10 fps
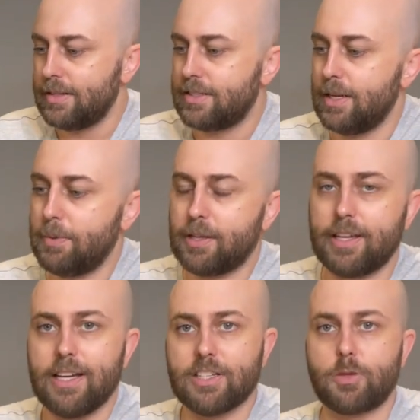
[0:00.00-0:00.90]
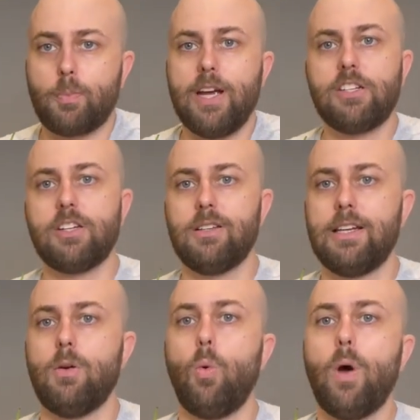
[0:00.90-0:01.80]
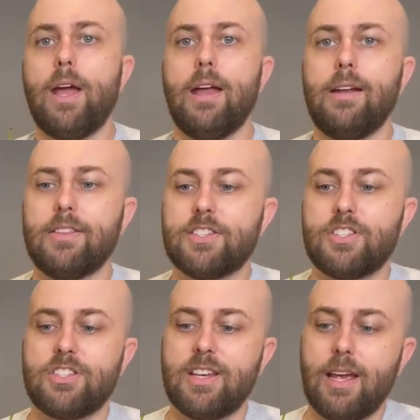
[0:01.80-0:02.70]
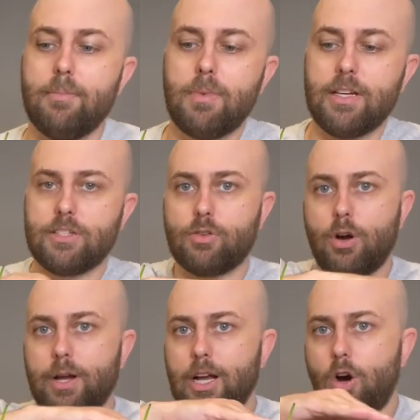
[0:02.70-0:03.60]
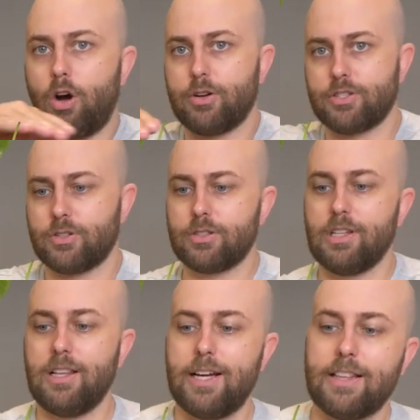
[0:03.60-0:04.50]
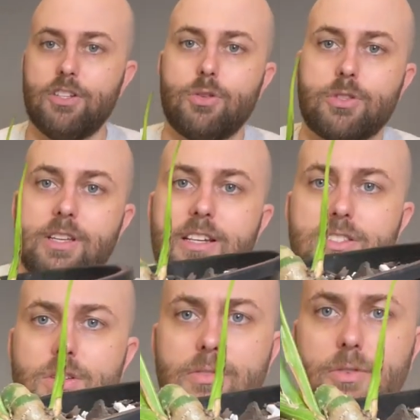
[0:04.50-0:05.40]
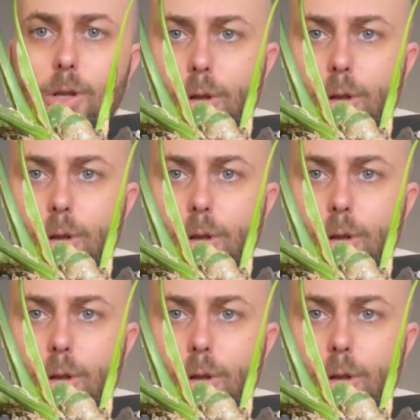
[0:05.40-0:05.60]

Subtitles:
typically, especially when the stem is growing horizontally like this, you'll see it's sort of